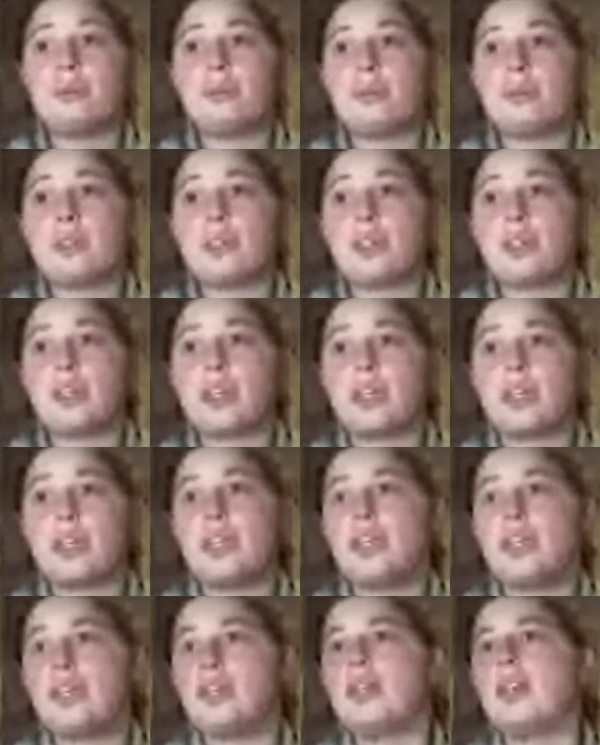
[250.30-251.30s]
Okay,
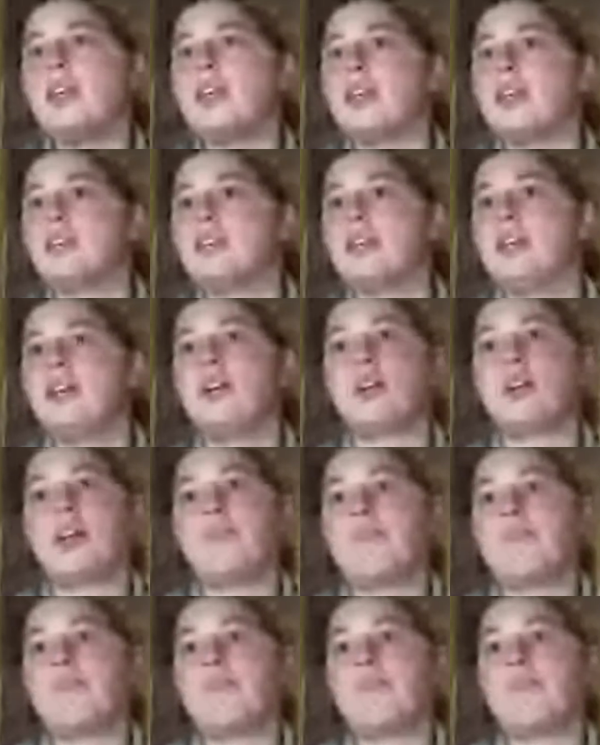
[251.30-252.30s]
excellent. If the audio is
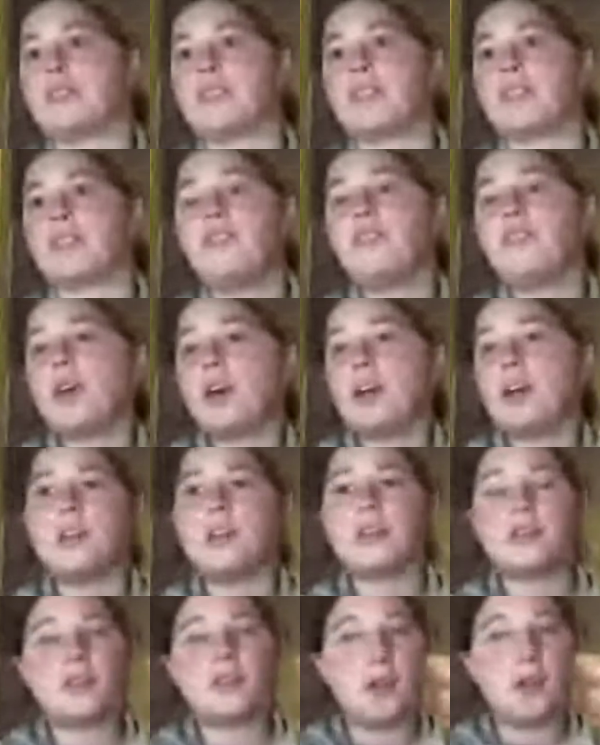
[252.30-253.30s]
fine, it's a
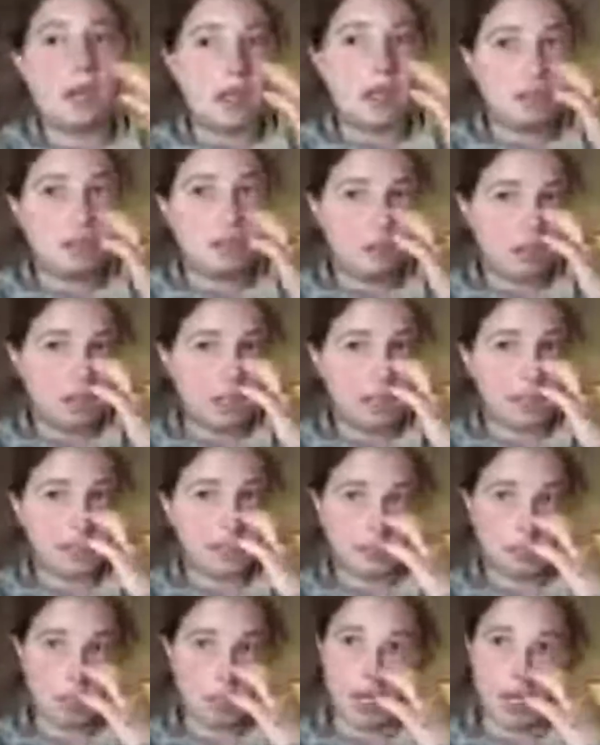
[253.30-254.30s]
podcast. Turn
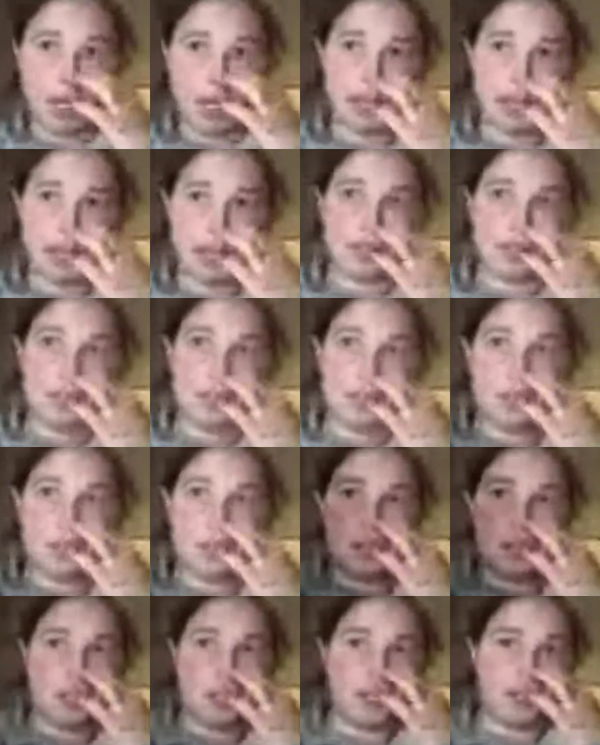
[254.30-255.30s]
the thing
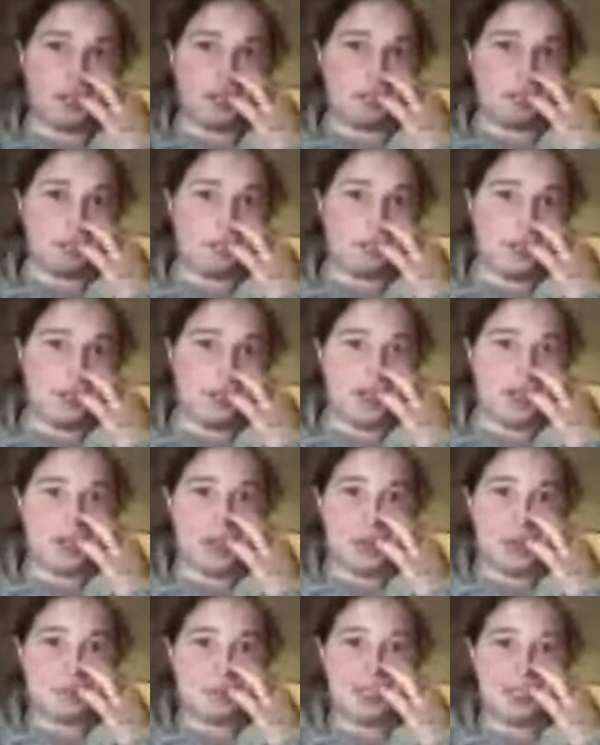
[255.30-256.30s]
upside
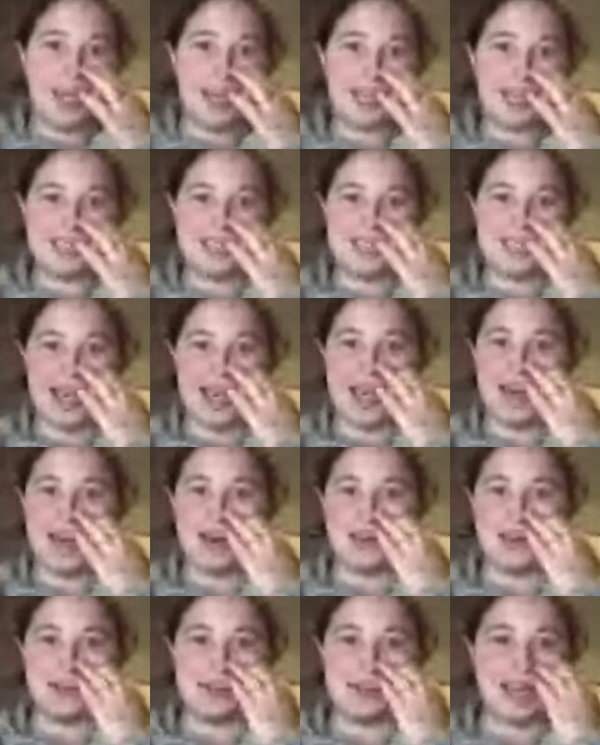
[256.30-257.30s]
down and
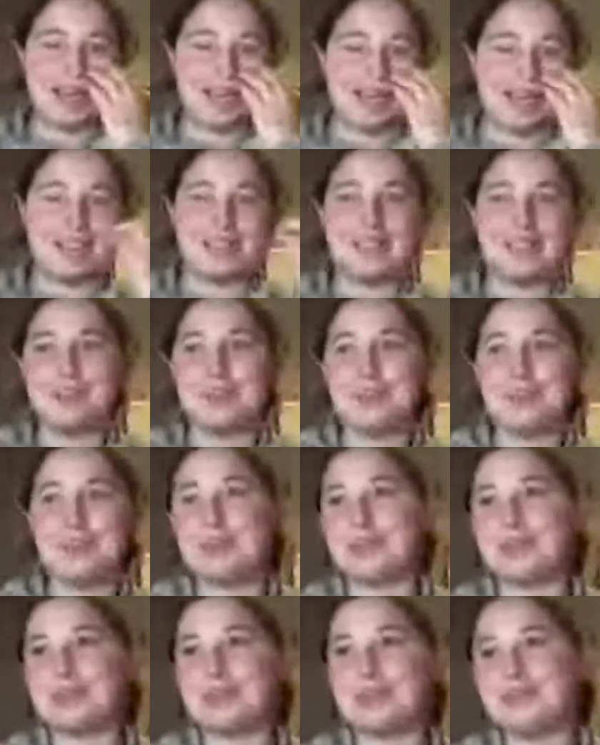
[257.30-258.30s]
we'll be
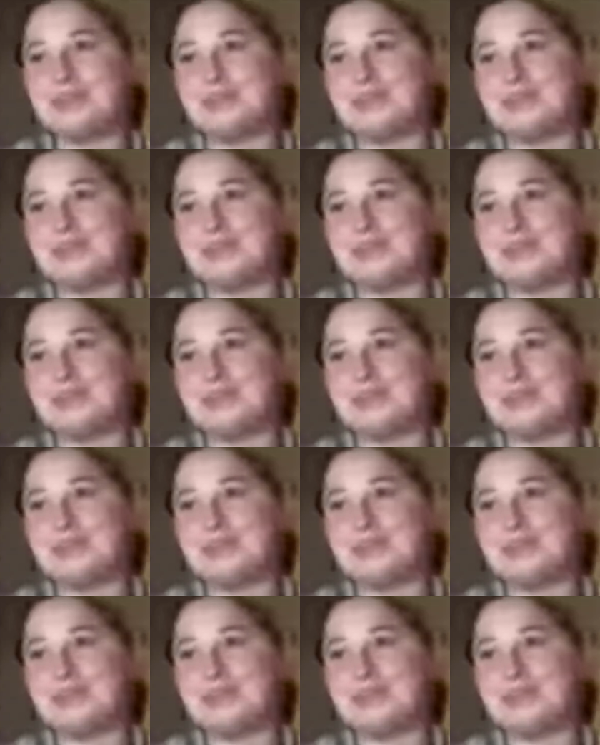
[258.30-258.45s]
fine.